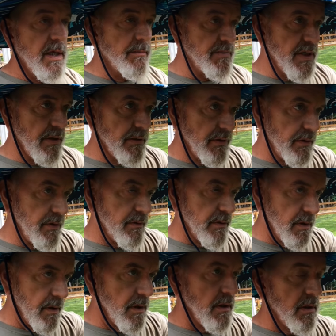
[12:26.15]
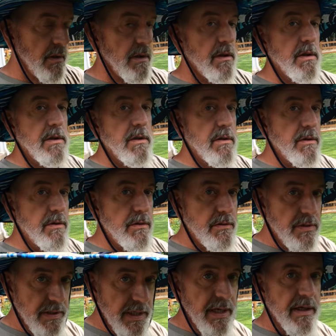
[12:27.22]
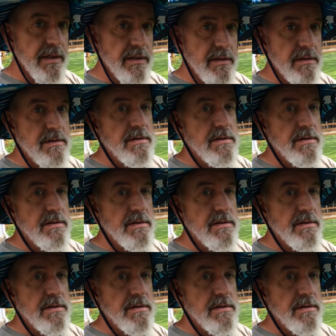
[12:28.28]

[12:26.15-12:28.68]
and I'm telling you, today.